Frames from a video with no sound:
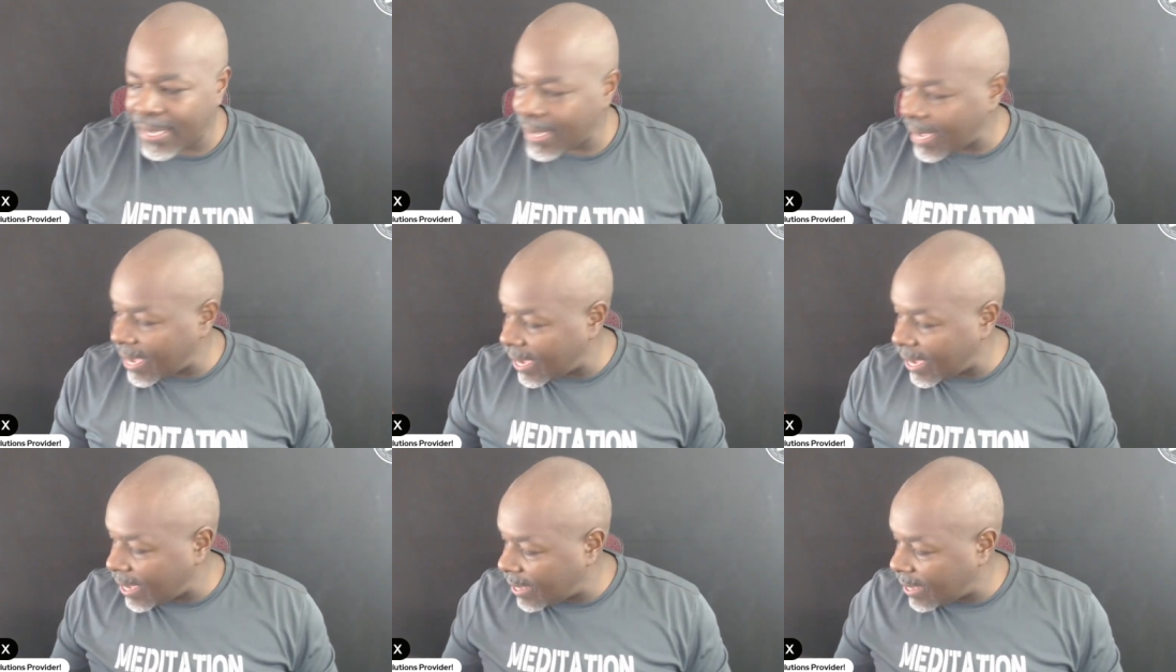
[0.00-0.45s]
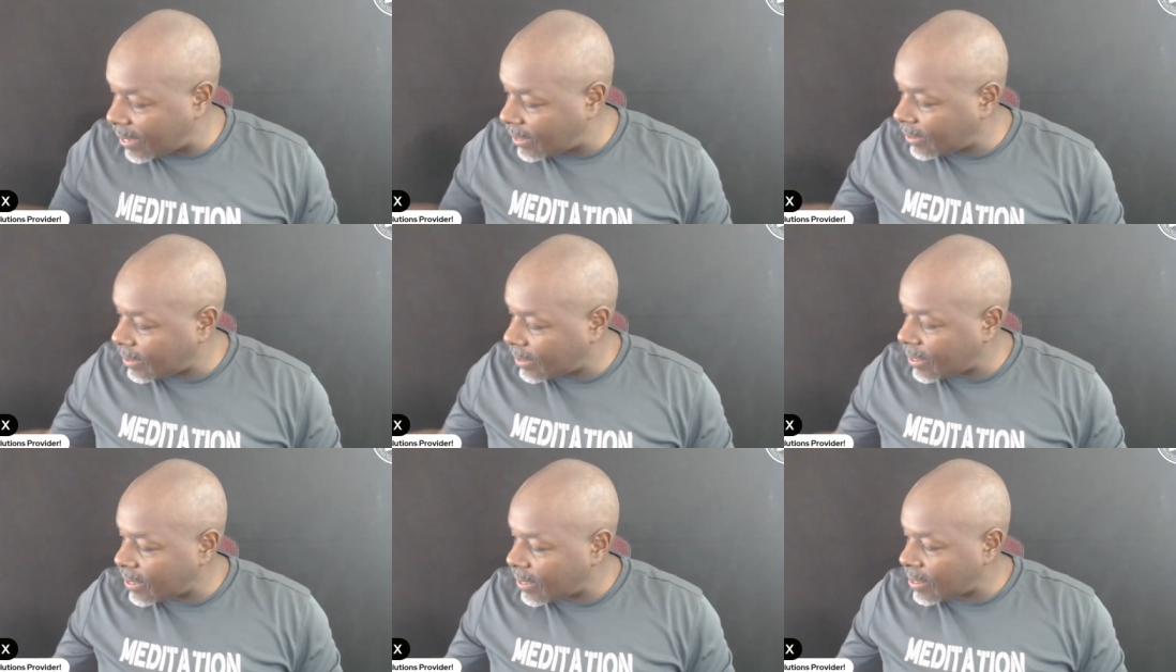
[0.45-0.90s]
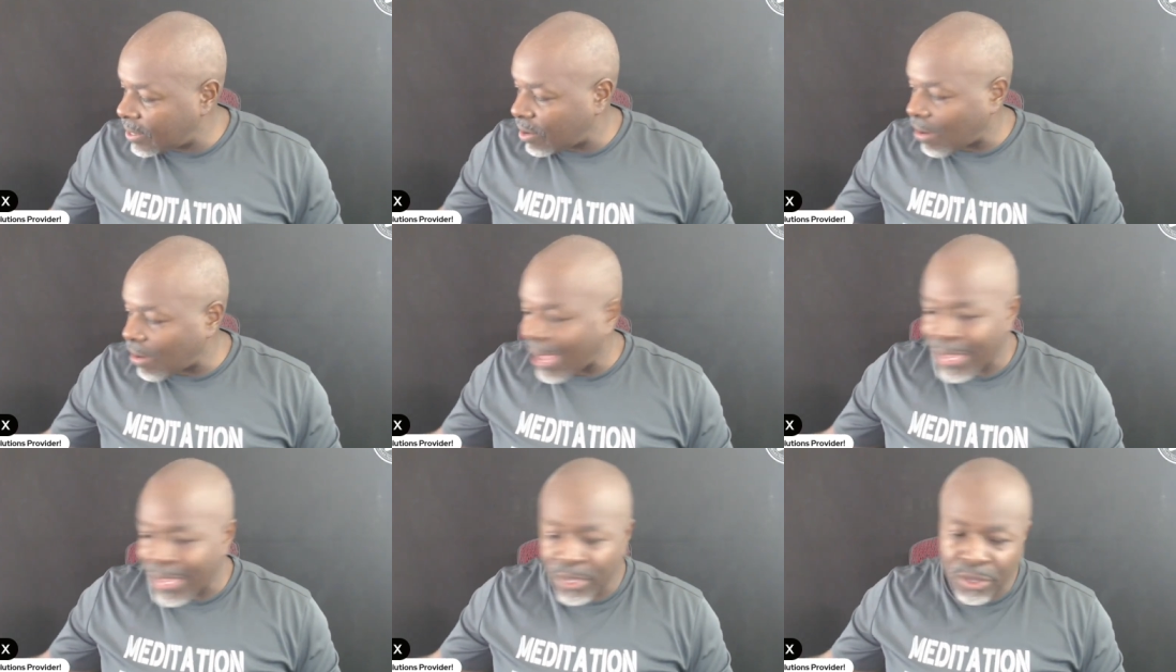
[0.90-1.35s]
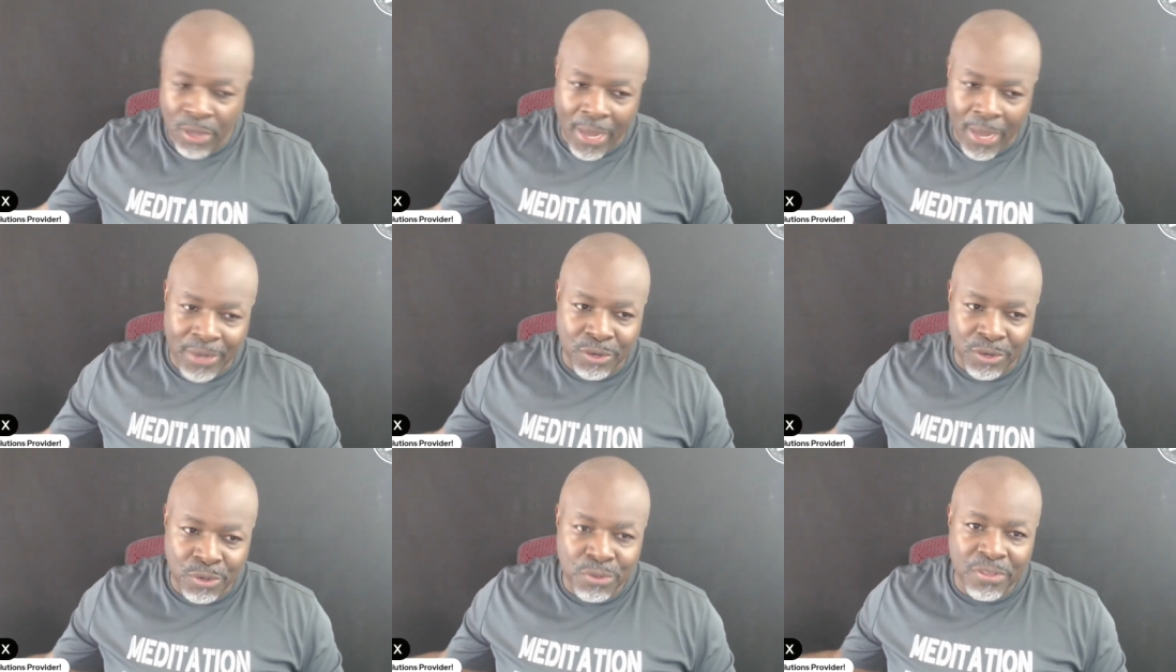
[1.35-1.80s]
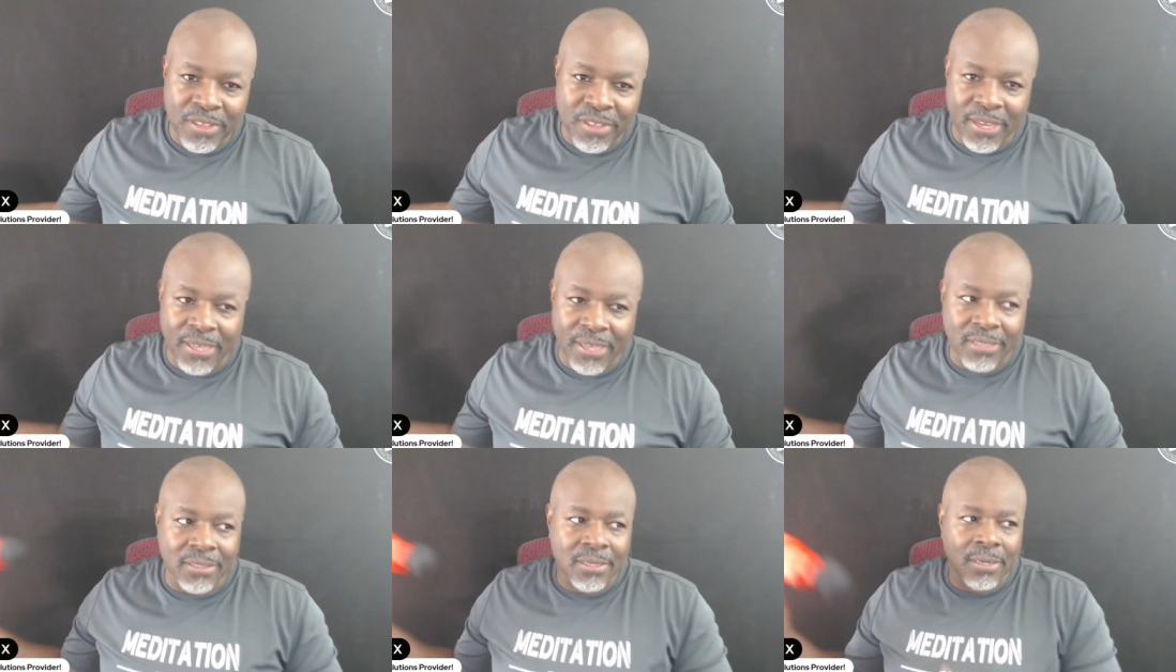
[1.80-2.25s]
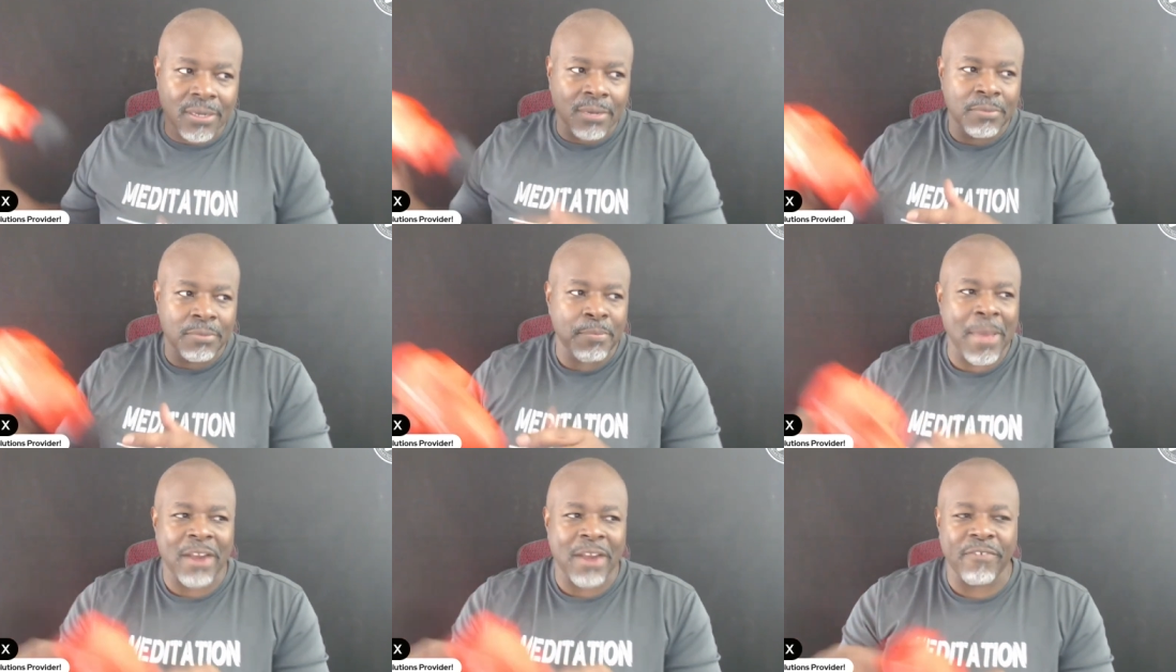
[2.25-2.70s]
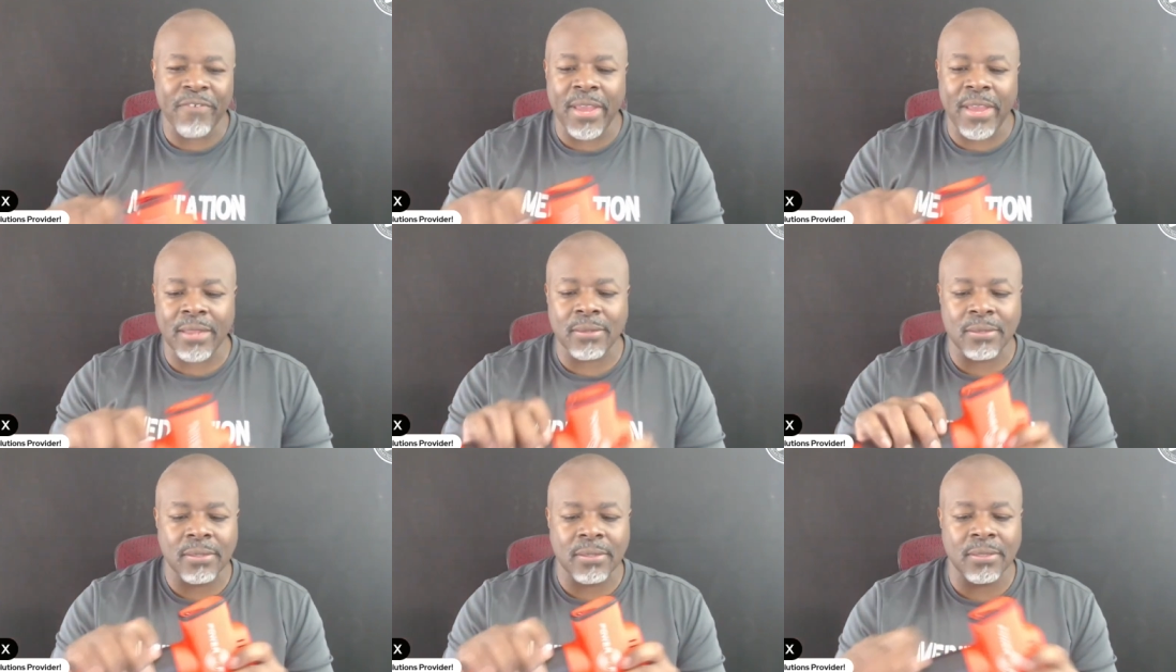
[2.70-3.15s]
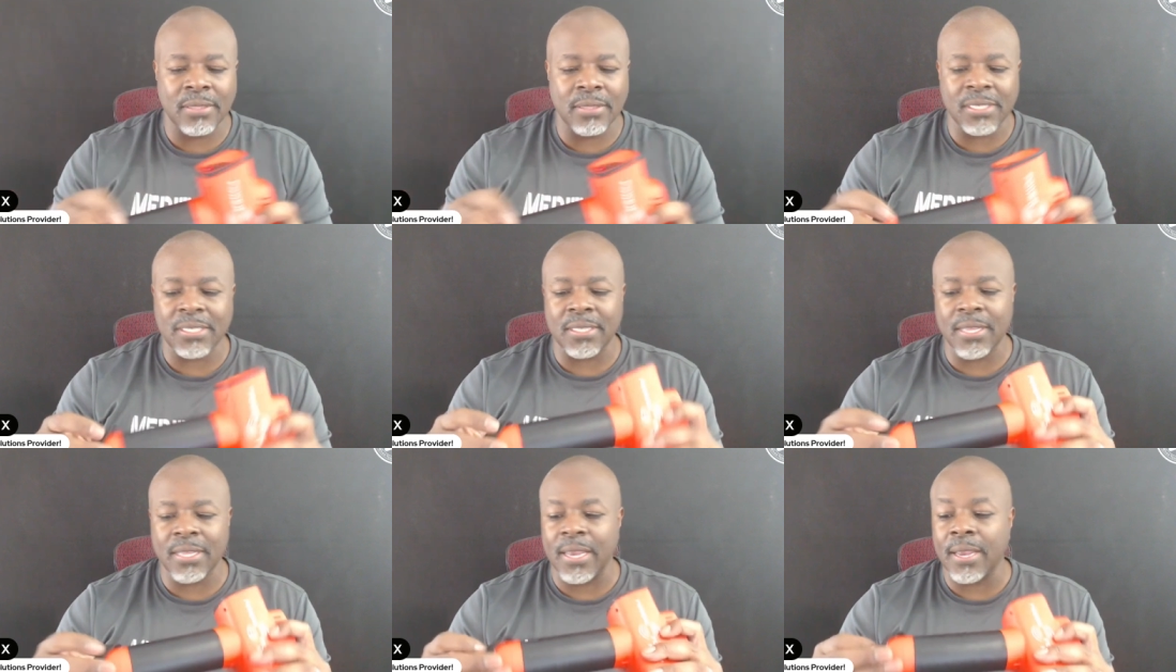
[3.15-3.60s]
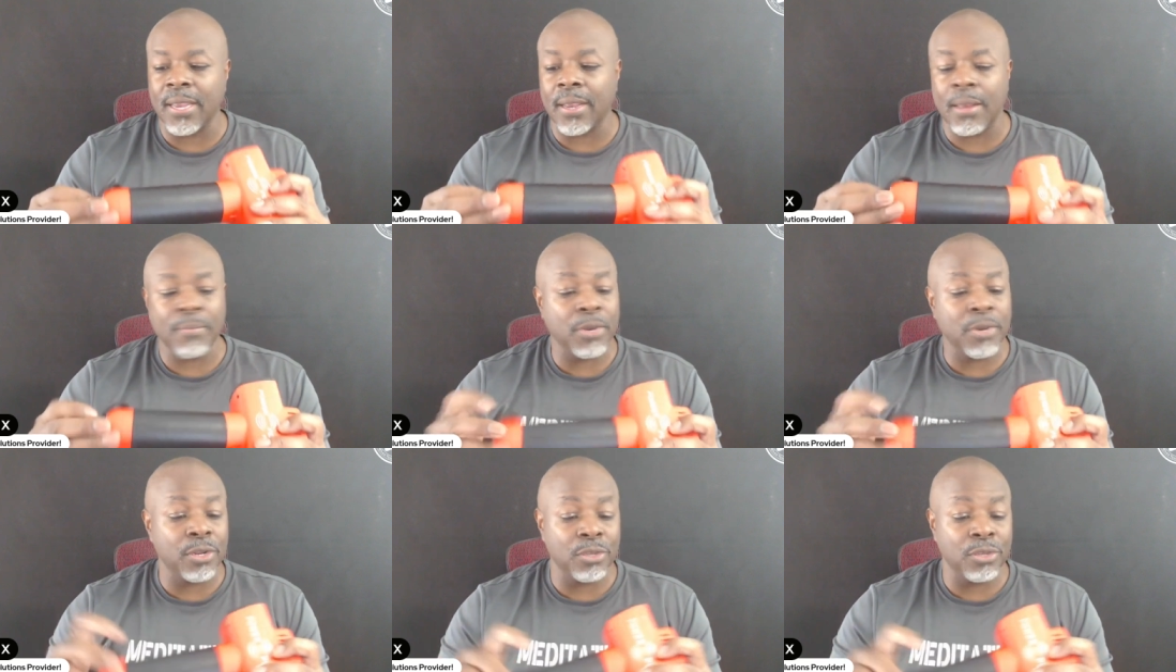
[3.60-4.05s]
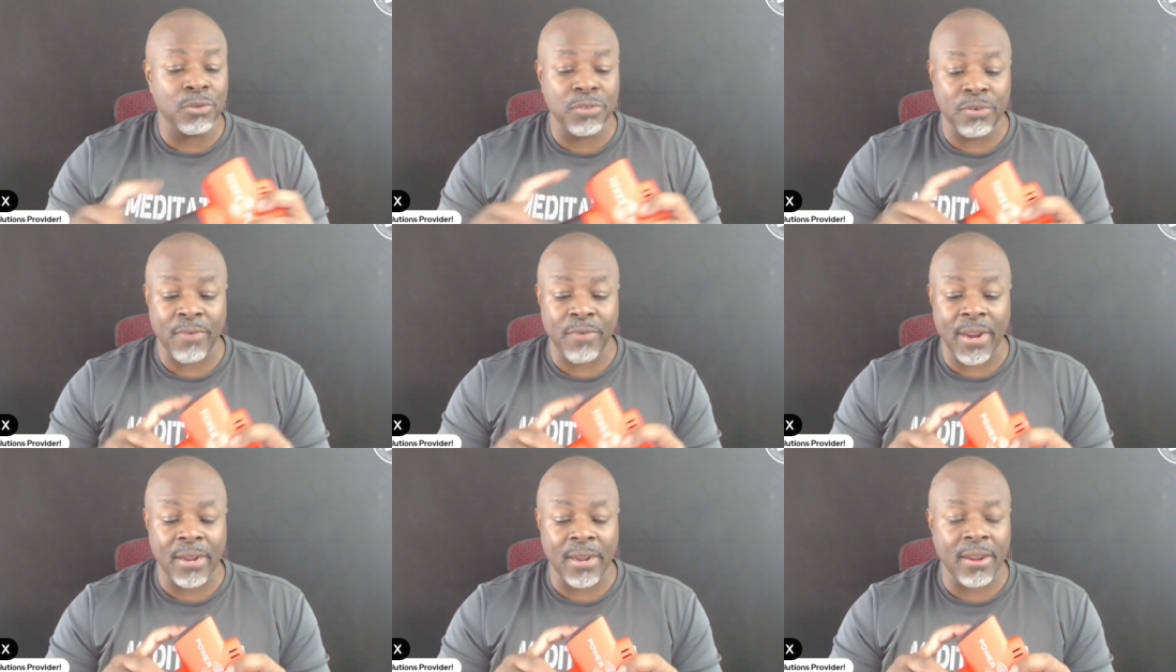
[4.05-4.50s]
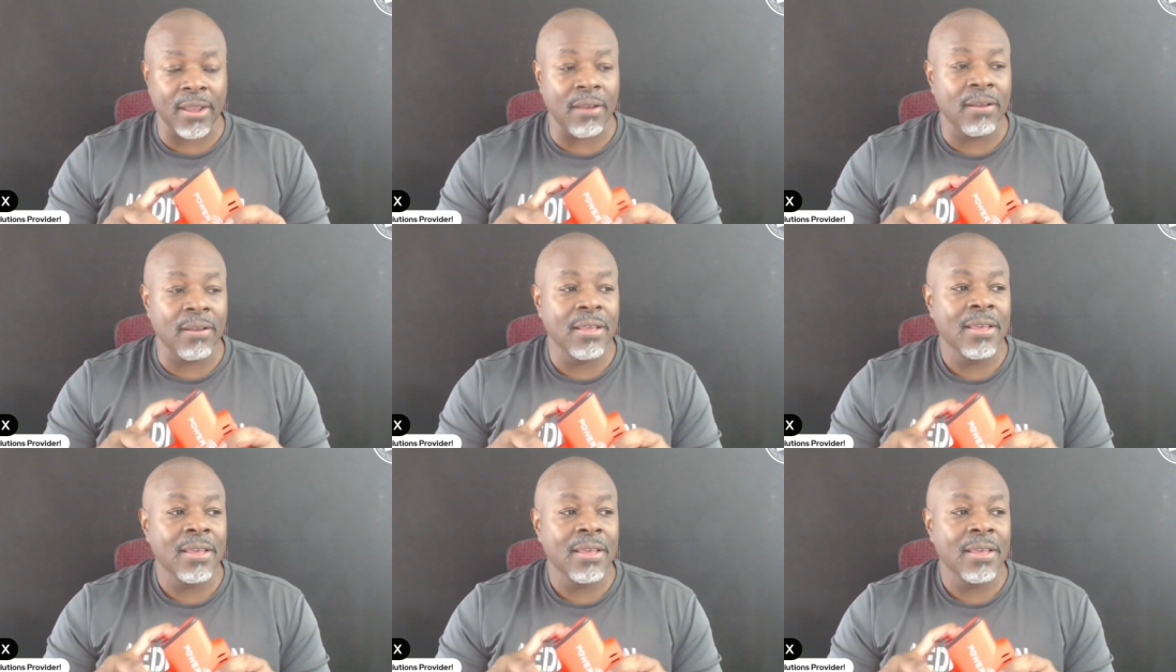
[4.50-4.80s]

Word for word: and you know i i do things matter of fact this thing i'm going to use it right now